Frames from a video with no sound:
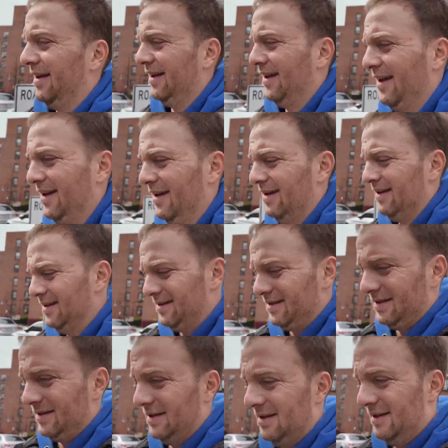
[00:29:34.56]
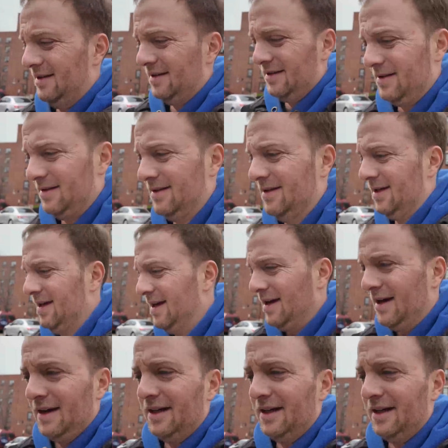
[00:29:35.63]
Interesting. Tell me more. Why?